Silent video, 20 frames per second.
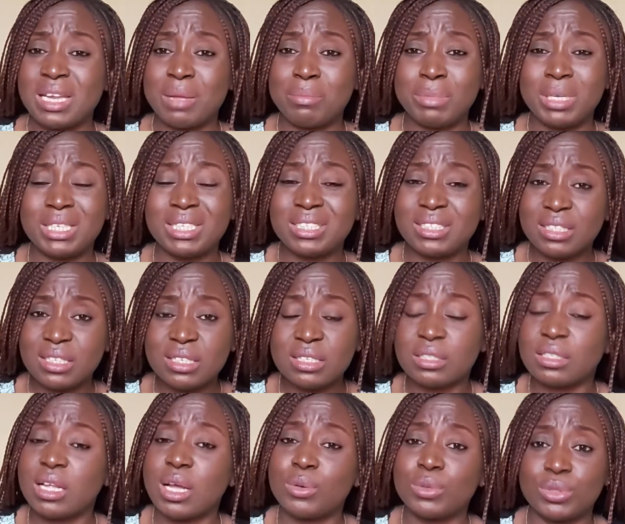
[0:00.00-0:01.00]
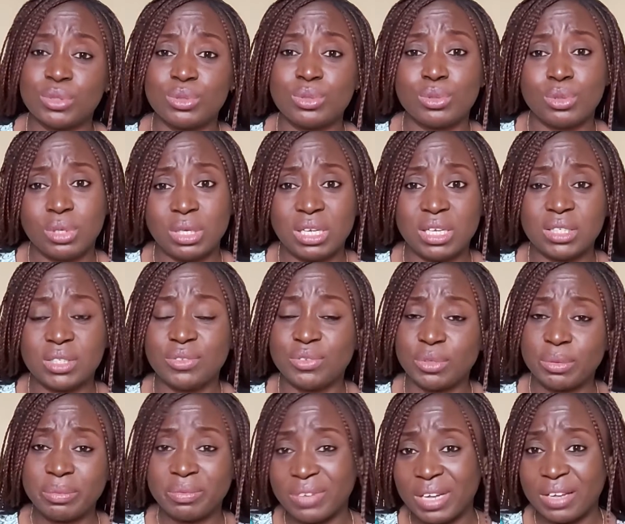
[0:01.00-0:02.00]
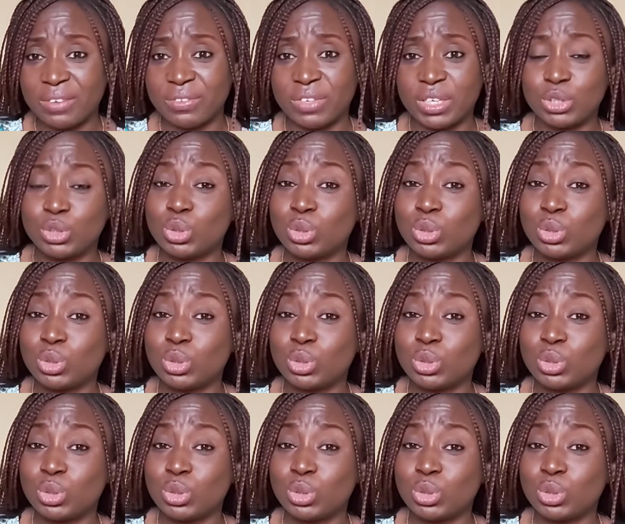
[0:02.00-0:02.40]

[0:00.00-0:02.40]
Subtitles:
that made $6,000 from Fiverr.